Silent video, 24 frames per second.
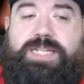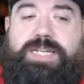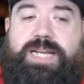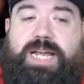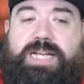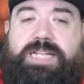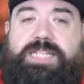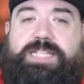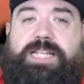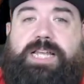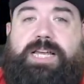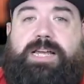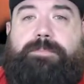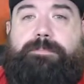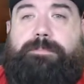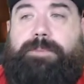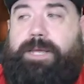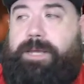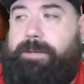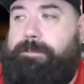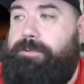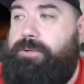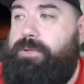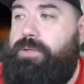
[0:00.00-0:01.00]
Nice that
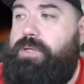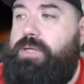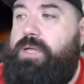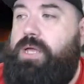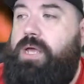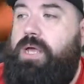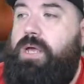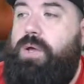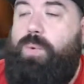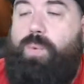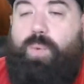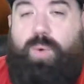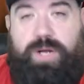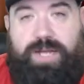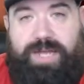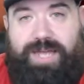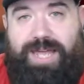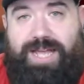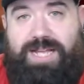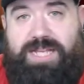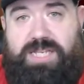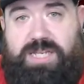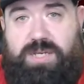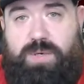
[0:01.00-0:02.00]
people were
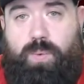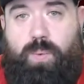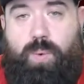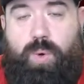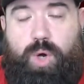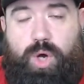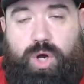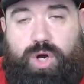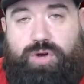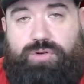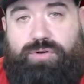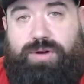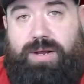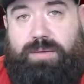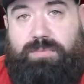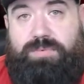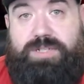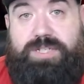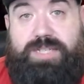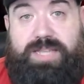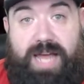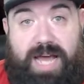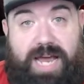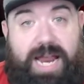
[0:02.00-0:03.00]
getting
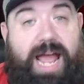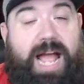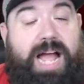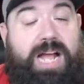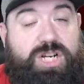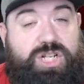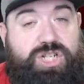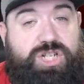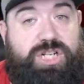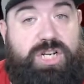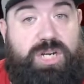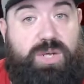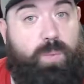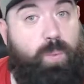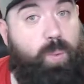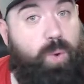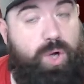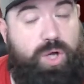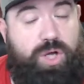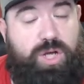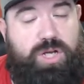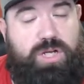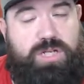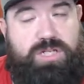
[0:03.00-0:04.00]
workarounds that actually
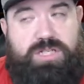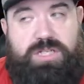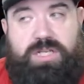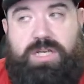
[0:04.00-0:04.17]
work,